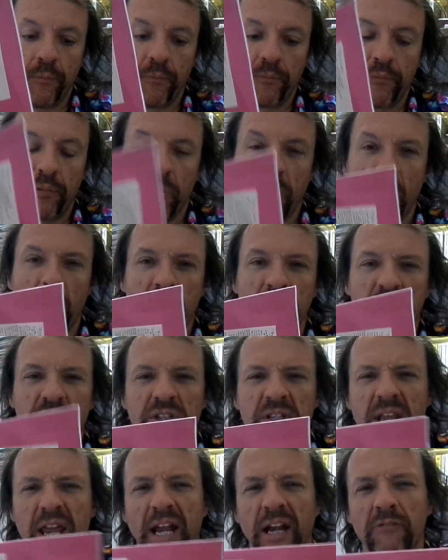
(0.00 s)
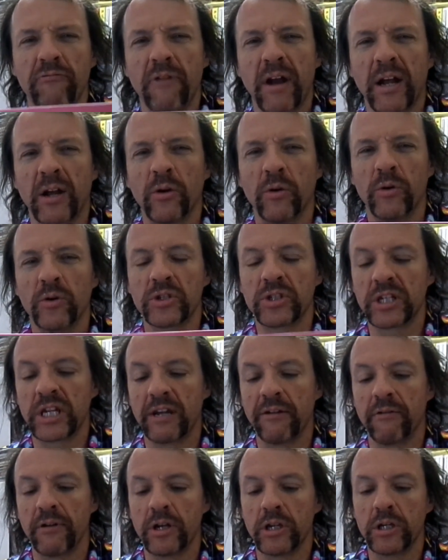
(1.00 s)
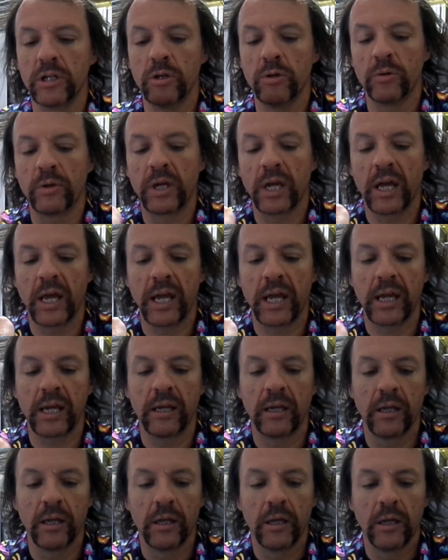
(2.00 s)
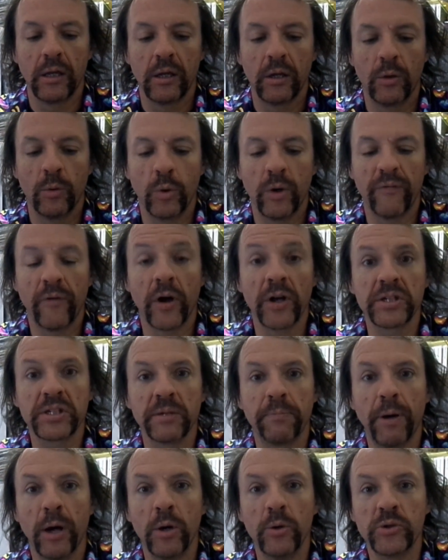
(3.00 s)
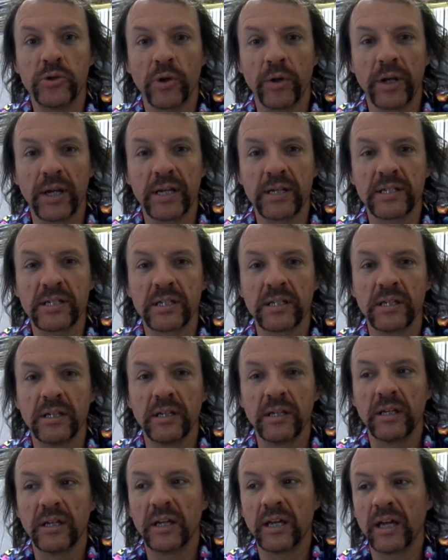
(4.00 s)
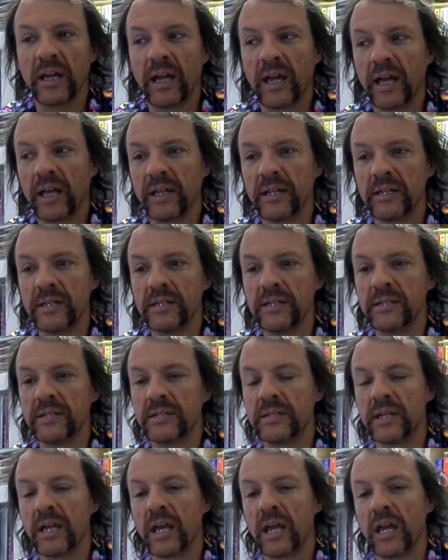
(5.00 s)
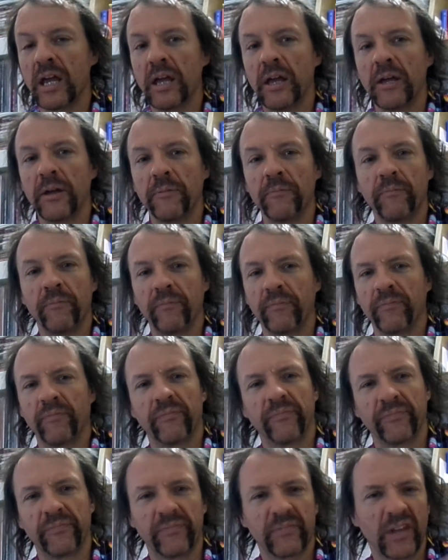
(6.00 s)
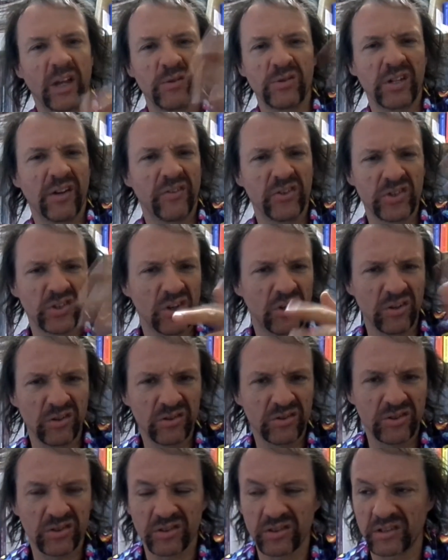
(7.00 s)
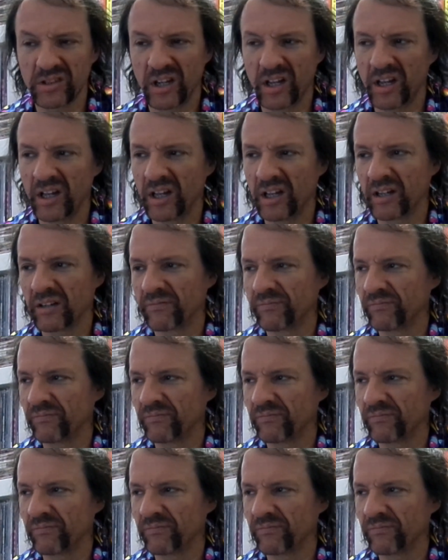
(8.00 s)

Brass Neck Records here in the UK with I Suppose on it and uh, those other songs. Uh,